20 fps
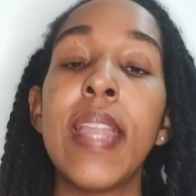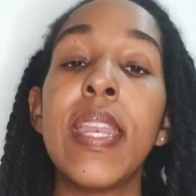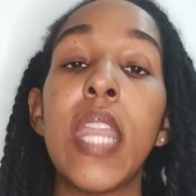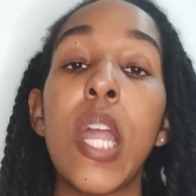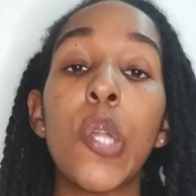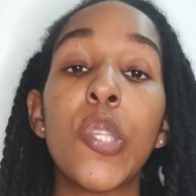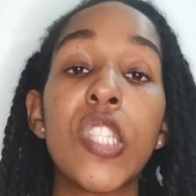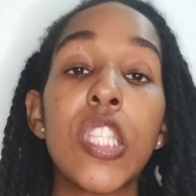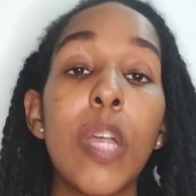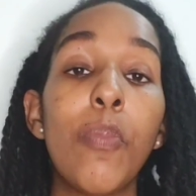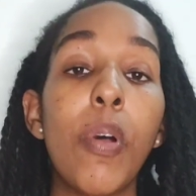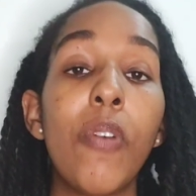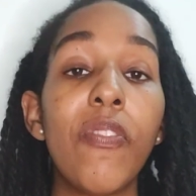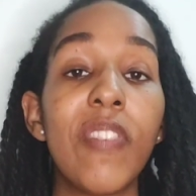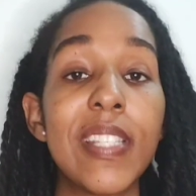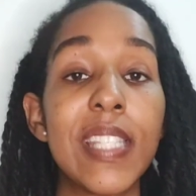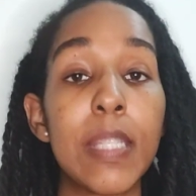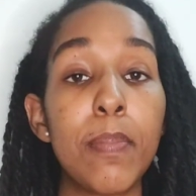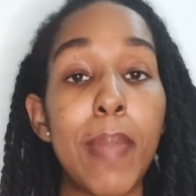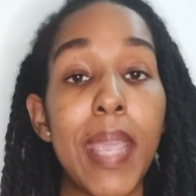Now, some of
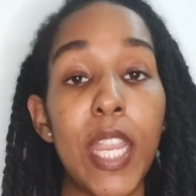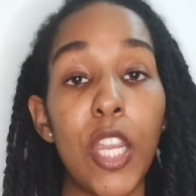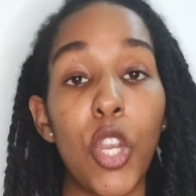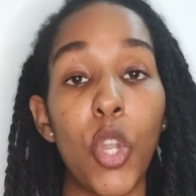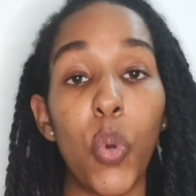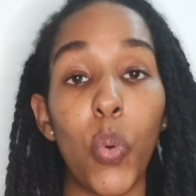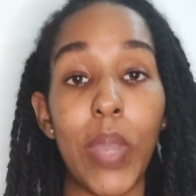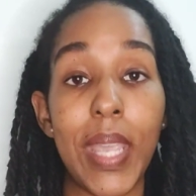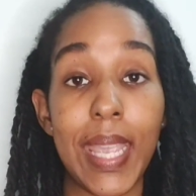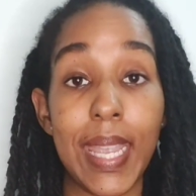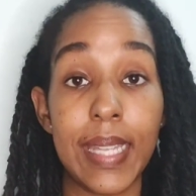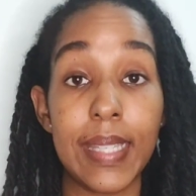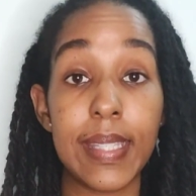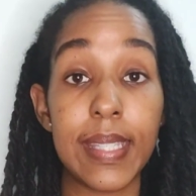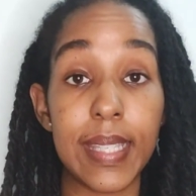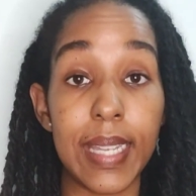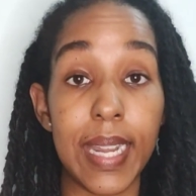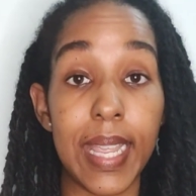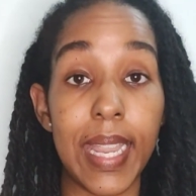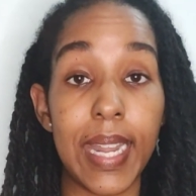us may know
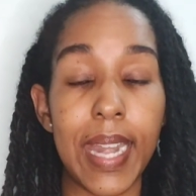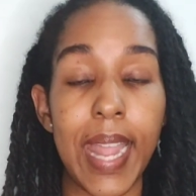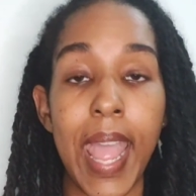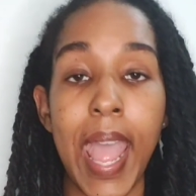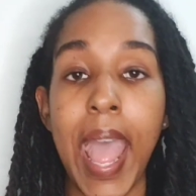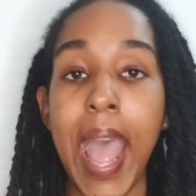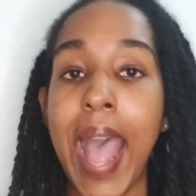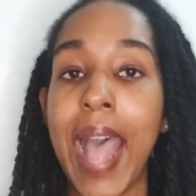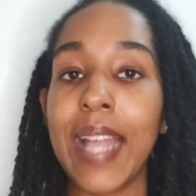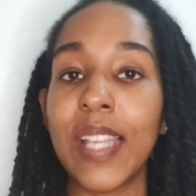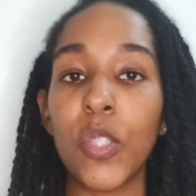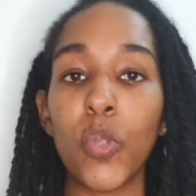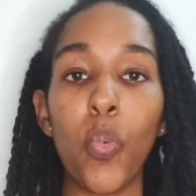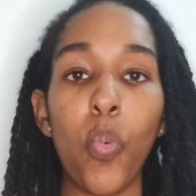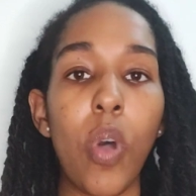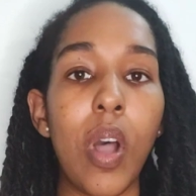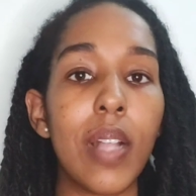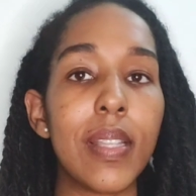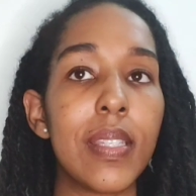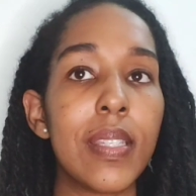insulin as
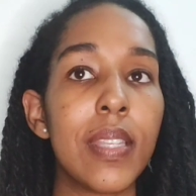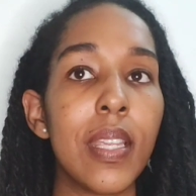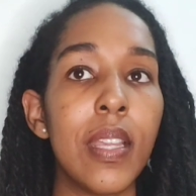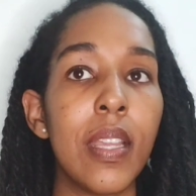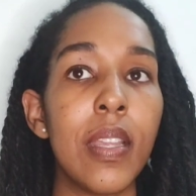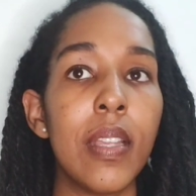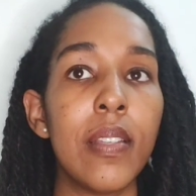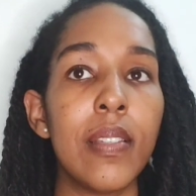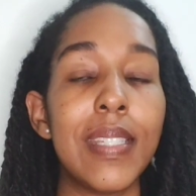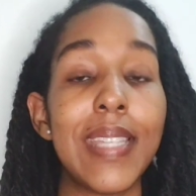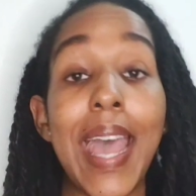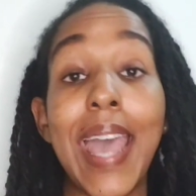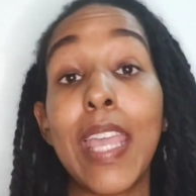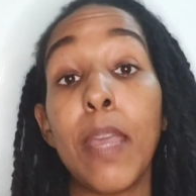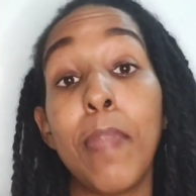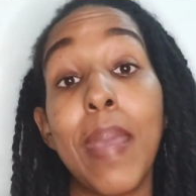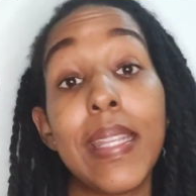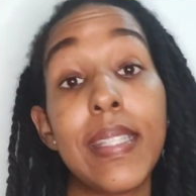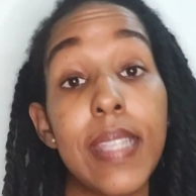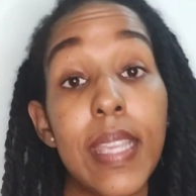what
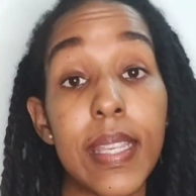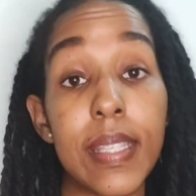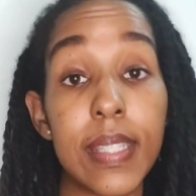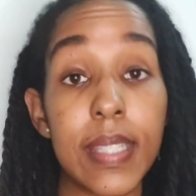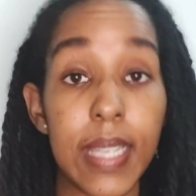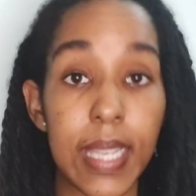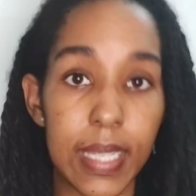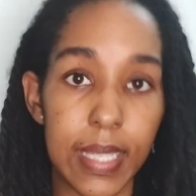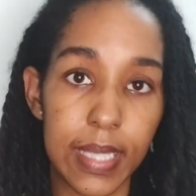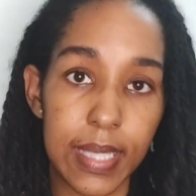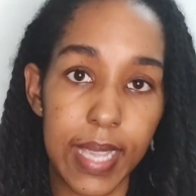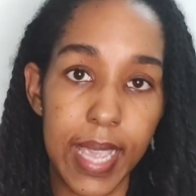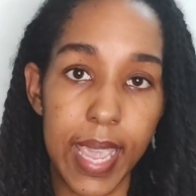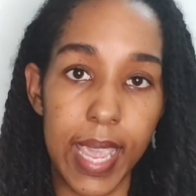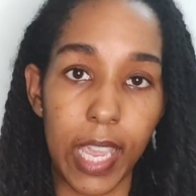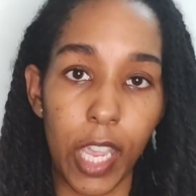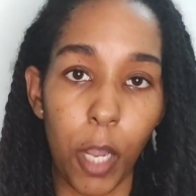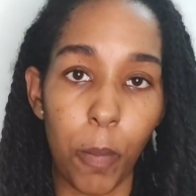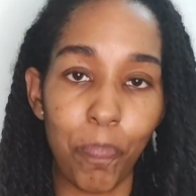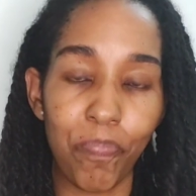diabetics need to
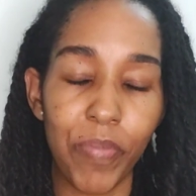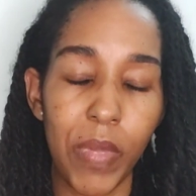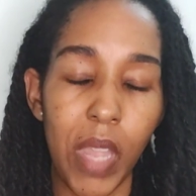take,